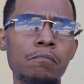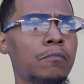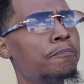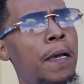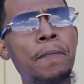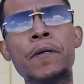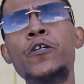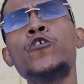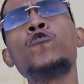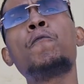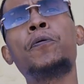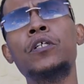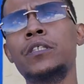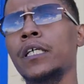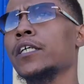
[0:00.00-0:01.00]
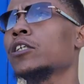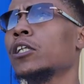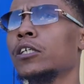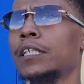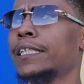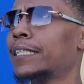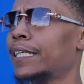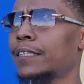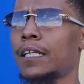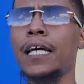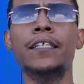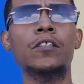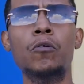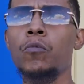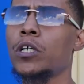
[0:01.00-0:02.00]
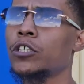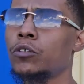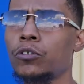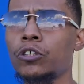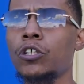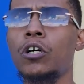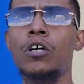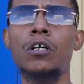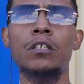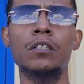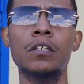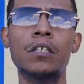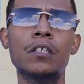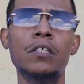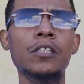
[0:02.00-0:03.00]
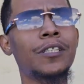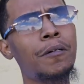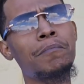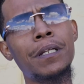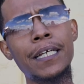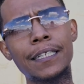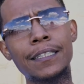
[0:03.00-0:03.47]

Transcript: If you particularly didn't like the one you saw. Something I, like